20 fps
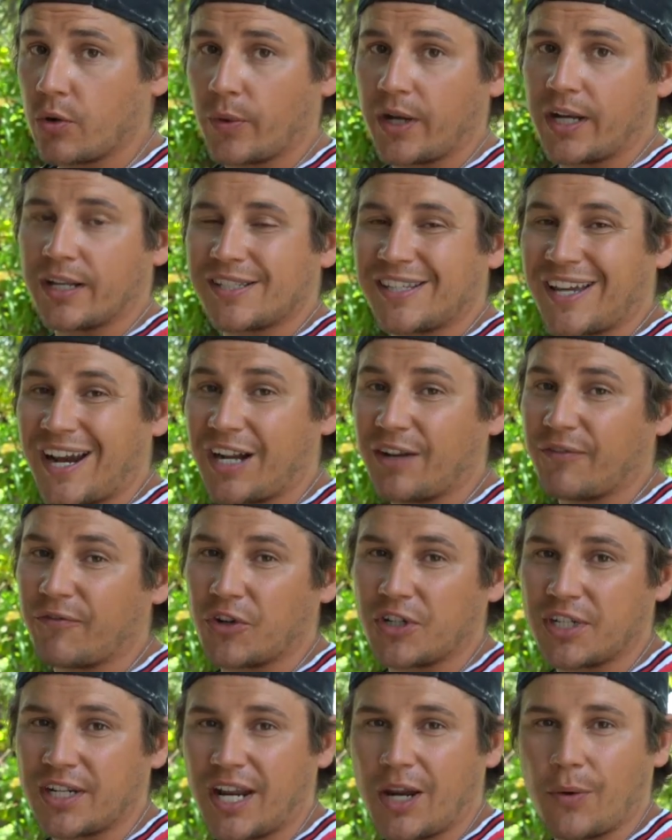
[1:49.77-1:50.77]
We decided
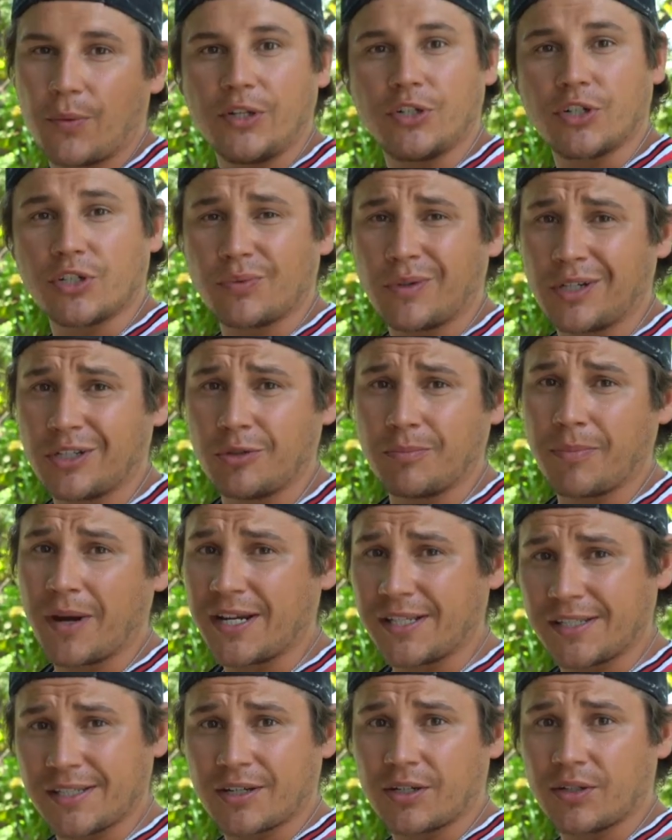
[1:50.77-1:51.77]
for today we just want to do
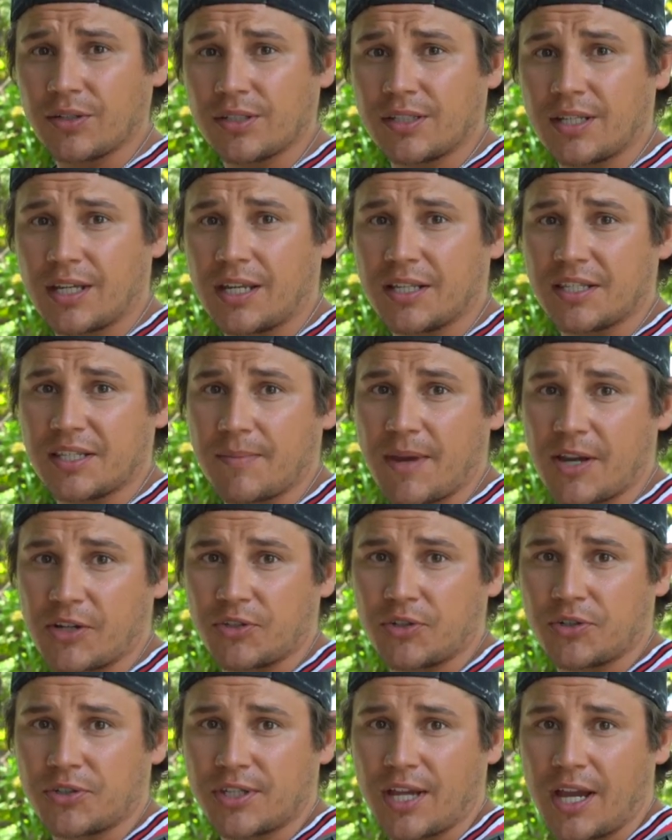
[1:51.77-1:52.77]
bicycles to get some
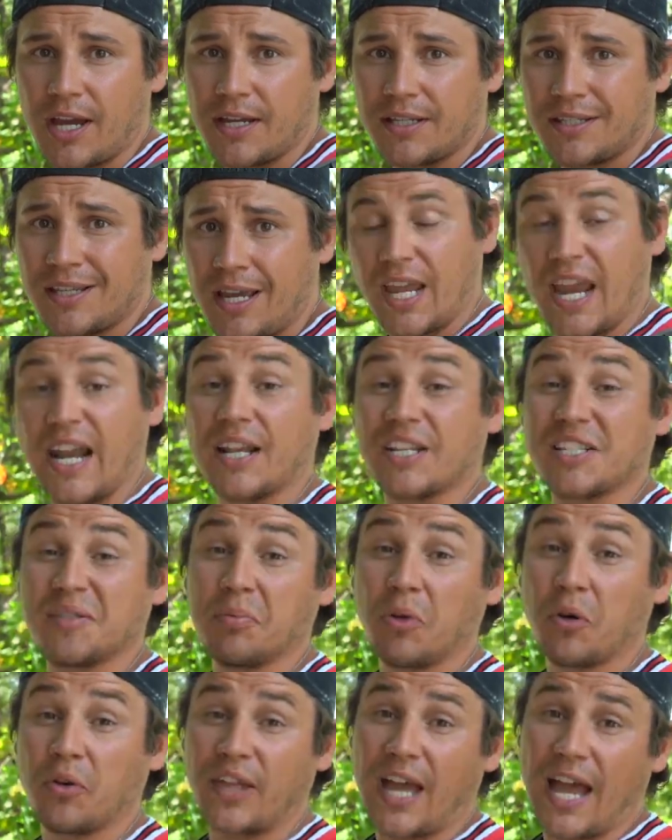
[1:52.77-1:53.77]
exercise and
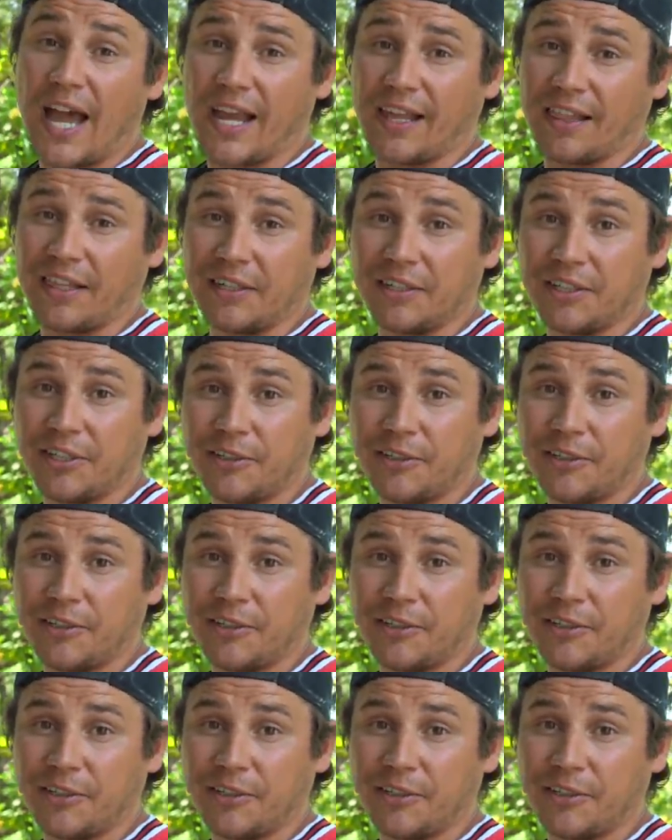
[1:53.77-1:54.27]
explore the island.